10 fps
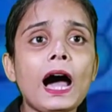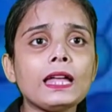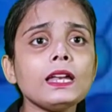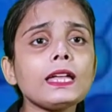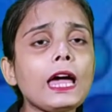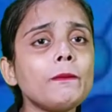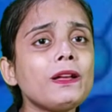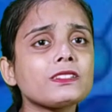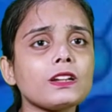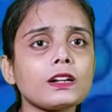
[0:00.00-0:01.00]
Iron can
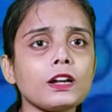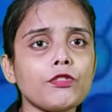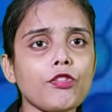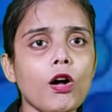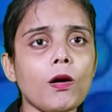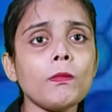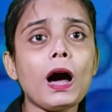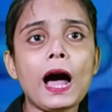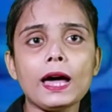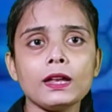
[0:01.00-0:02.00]
be extracted
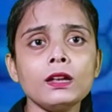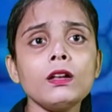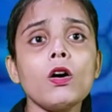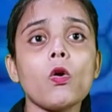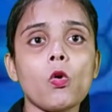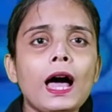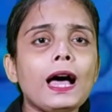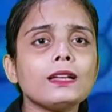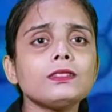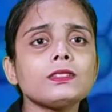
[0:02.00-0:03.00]
from iron
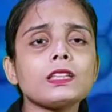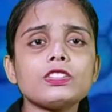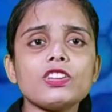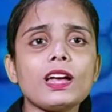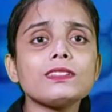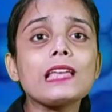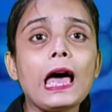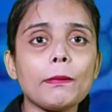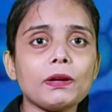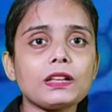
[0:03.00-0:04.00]
as such as
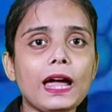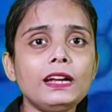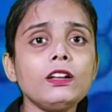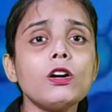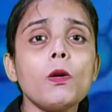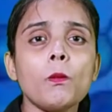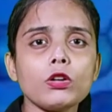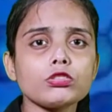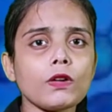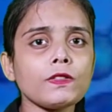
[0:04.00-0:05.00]
hematite.
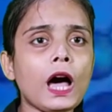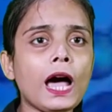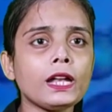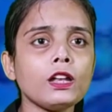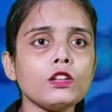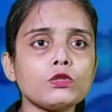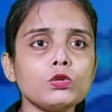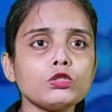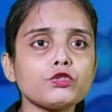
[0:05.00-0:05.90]
Most of the iron is